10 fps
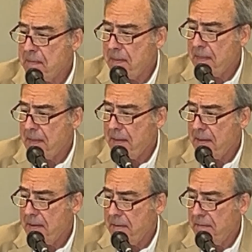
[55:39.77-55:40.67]
to earlier
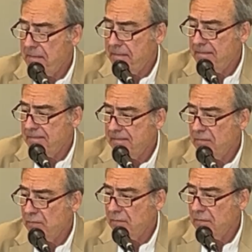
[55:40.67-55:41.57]
says boring
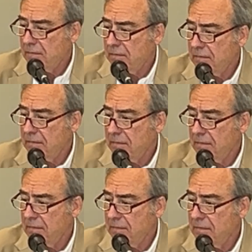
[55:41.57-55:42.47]

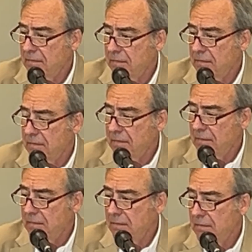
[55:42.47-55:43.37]
43-1C1 is
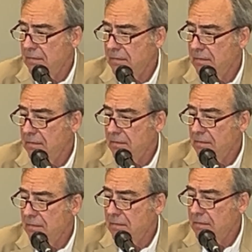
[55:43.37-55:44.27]
located on a
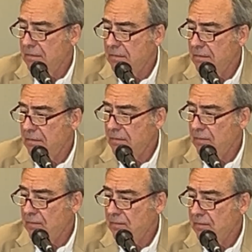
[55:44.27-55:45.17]
trail just
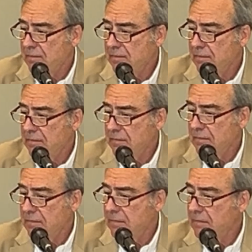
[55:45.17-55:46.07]
outside of a wetland
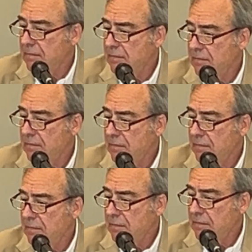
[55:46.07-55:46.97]
boundary.
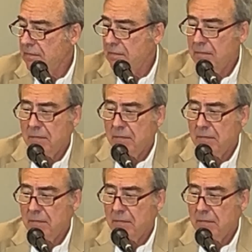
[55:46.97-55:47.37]
Is that right?